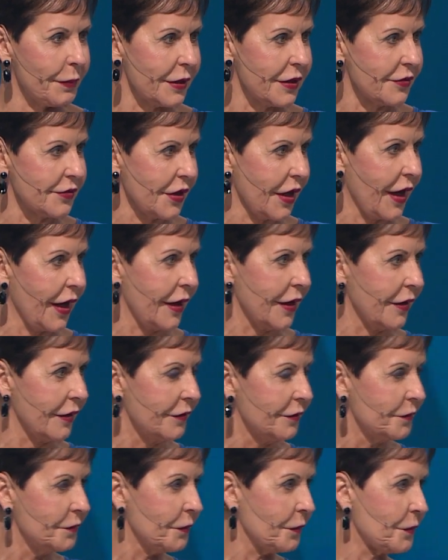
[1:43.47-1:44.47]
inside,
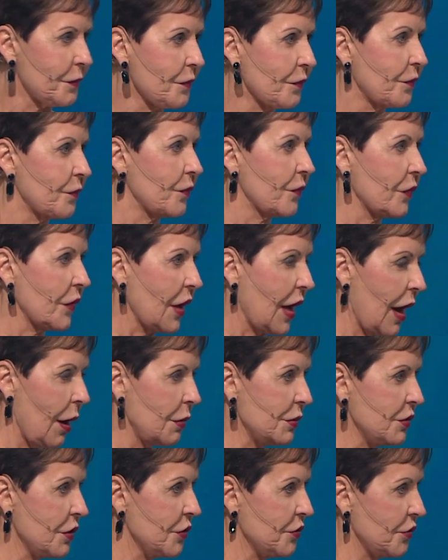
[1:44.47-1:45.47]
I
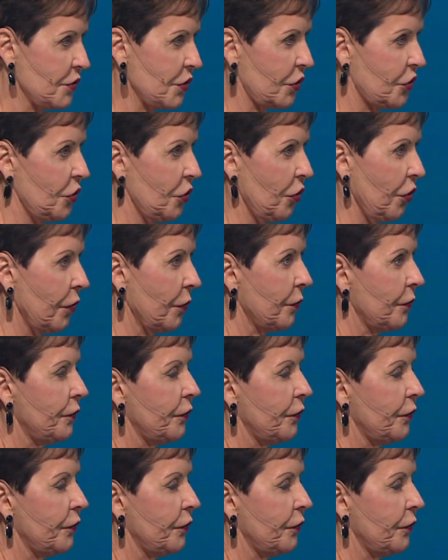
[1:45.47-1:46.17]
was insecure.